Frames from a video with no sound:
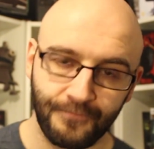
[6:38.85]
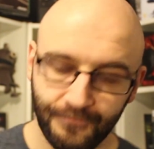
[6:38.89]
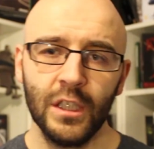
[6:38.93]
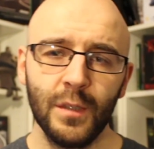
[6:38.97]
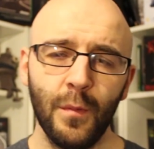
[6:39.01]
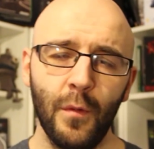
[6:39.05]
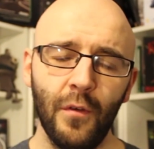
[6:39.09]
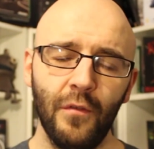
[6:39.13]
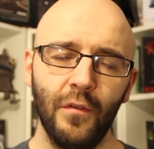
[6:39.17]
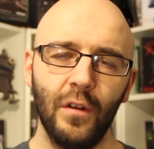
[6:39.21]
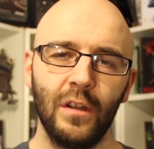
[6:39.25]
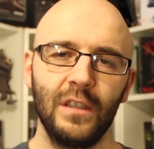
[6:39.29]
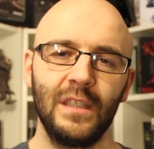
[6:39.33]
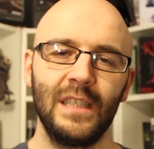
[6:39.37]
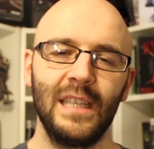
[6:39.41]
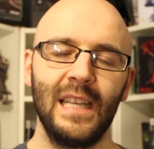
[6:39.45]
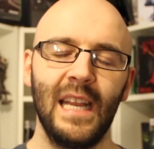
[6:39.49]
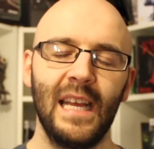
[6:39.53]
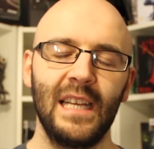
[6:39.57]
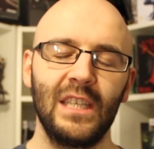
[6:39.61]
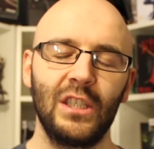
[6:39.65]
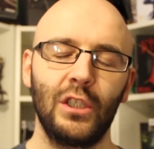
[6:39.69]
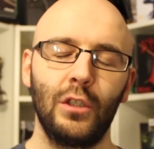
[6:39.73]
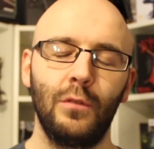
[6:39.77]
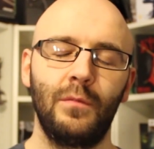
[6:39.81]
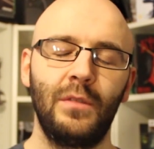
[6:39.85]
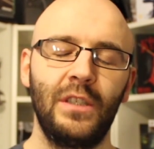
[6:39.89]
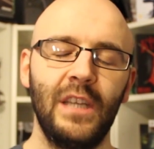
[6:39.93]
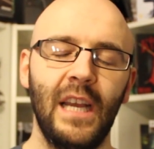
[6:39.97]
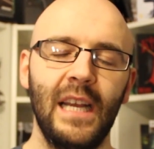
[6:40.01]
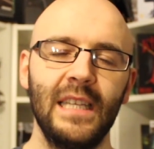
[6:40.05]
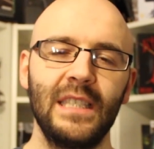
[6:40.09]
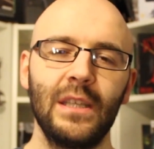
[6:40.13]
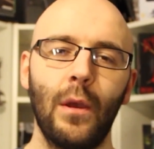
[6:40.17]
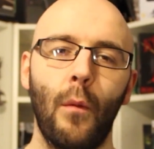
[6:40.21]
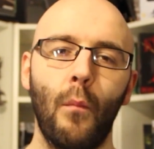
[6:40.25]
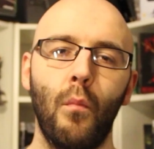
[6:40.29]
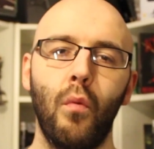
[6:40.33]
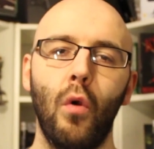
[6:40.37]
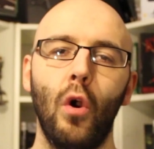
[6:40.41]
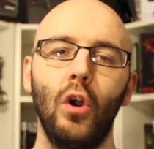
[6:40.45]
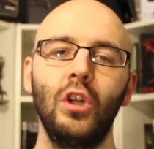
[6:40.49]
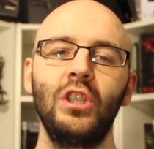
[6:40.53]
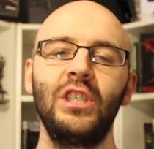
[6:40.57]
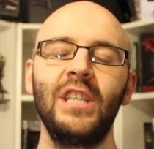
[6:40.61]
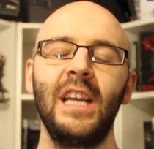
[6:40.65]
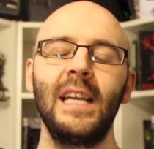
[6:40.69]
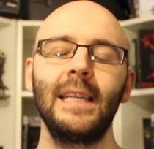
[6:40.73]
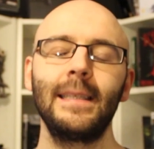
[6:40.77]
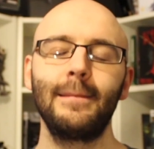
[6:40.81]
So moving on to the next subject,
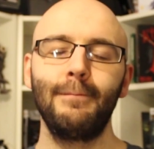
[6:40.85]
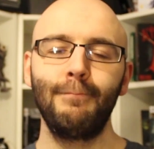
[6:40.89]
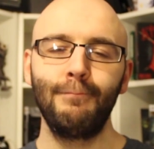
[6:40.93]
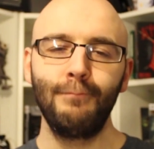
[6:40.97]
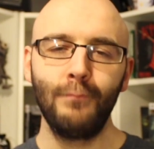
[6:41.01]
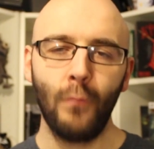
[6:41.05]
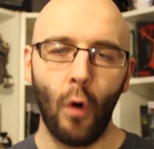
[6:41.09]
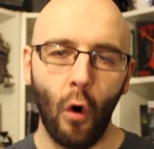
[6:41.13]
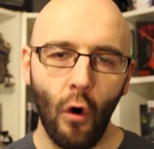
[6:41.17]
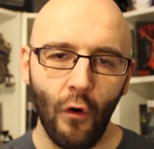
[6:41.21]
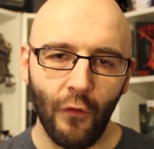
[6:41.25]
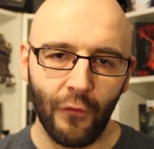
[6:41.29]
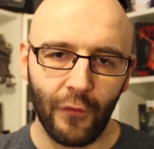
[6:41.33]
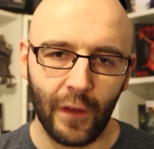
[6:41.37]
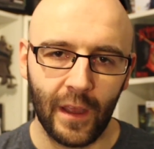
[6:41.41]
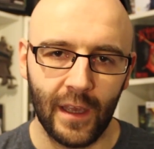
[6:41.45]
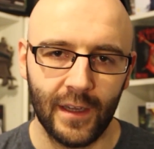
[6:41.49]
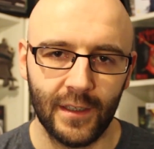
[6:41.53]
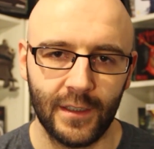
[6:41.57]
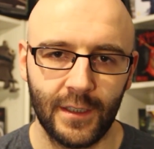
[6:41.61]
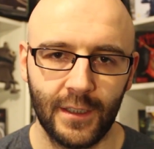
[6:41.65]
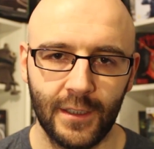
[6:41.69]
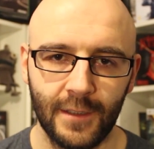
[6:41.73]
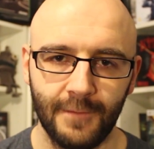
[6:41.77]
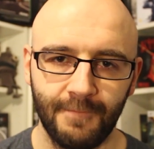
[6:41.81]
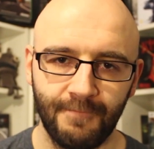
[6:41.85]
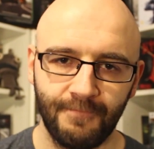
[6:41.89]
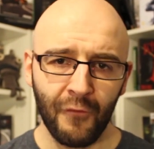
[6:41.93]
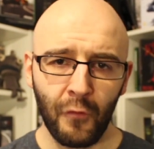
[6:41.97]
Project Morpheus.